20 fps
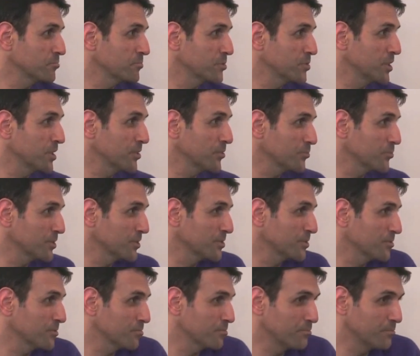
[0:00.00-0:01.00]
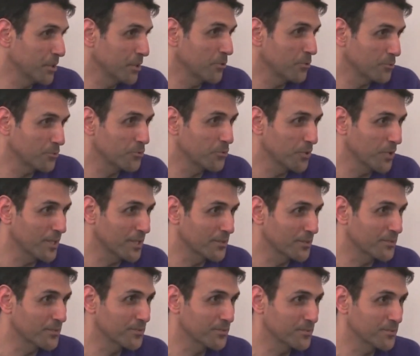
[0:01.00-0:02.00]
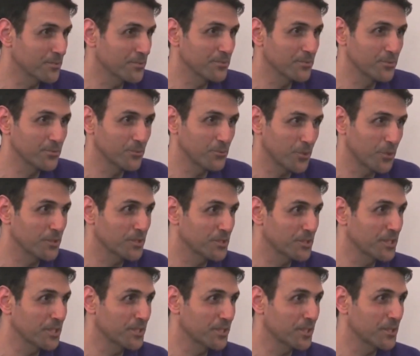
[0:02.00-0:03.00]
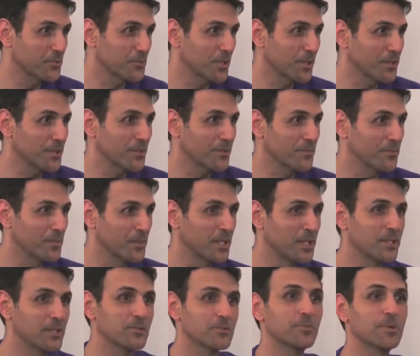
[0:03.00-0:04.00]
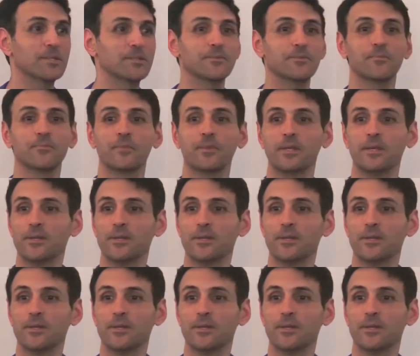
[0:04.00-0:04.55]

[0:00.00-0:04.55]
children belong to life. We understand that, right? But